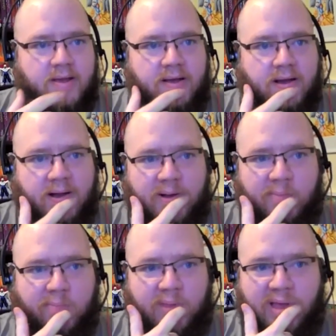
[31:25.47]
Yeah.
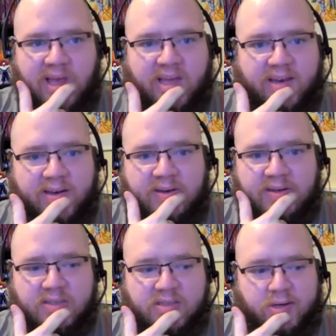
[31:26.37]
Um,
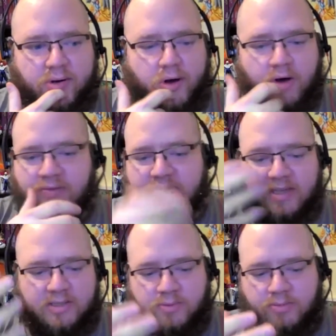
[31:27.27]
and you know all those
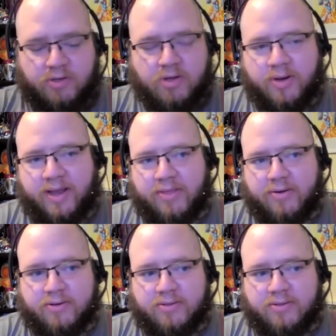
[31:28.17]
things would would go together.